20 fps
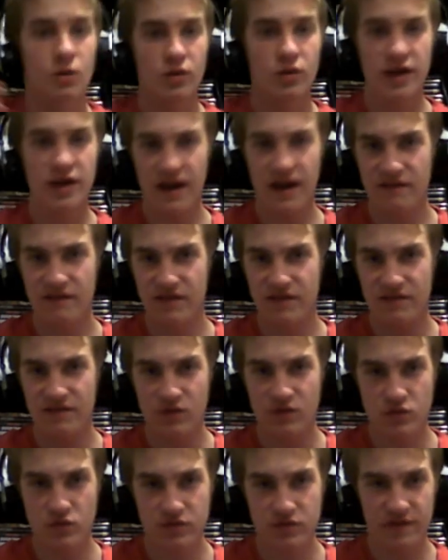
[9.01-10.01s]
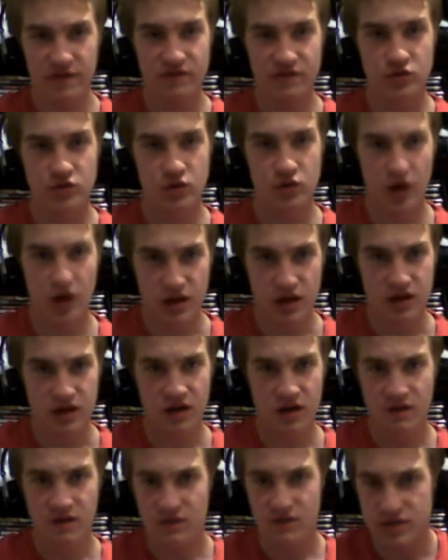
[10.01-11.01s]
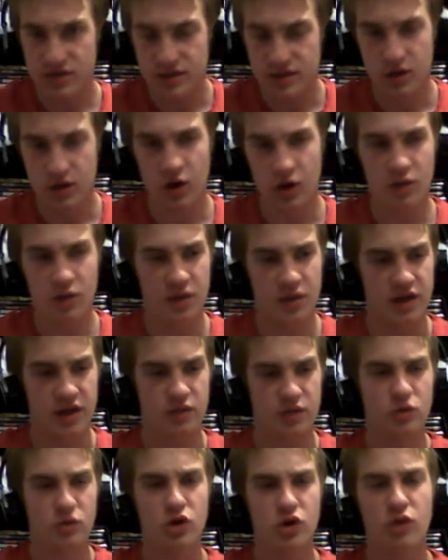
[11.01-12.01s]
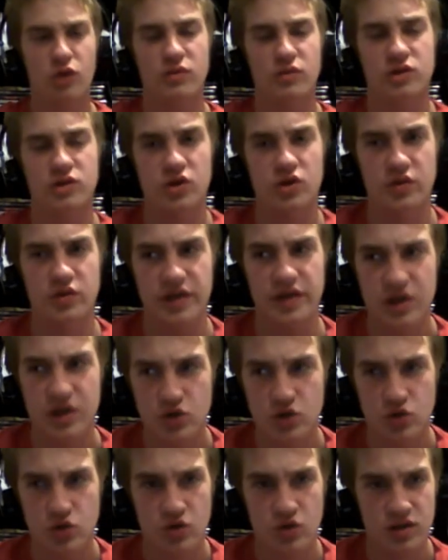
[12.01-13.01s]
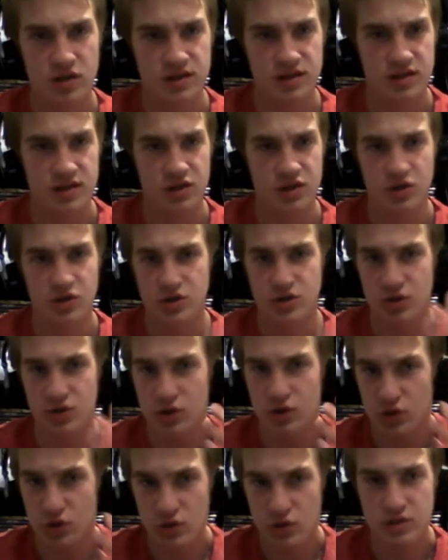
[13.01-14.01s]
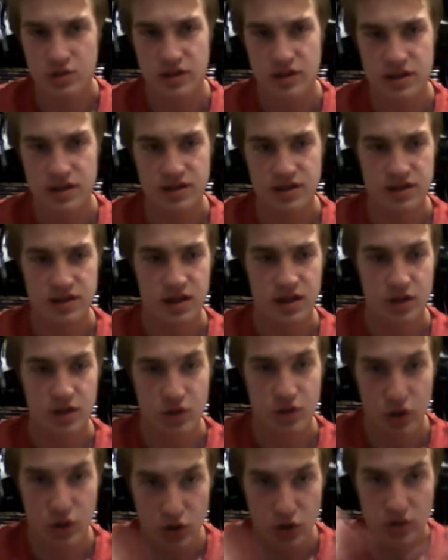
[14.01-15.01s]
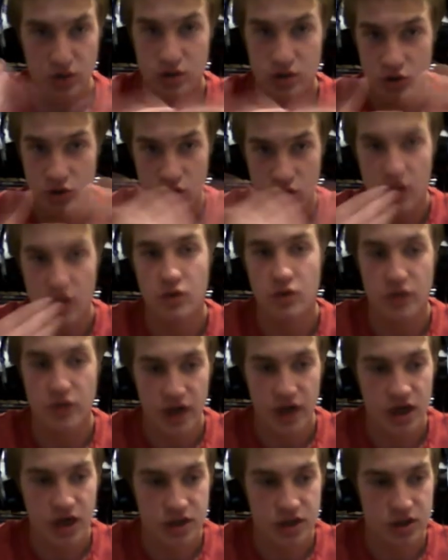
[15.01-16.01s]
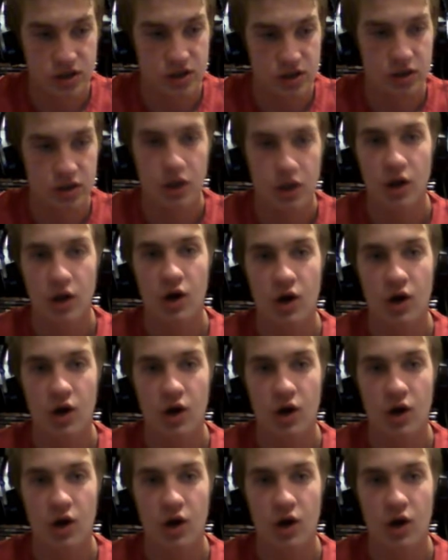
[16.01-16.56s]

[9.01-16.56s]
We have a full-length trailer for Skyman, and what got me so interested to do this, to do this trailer reaction,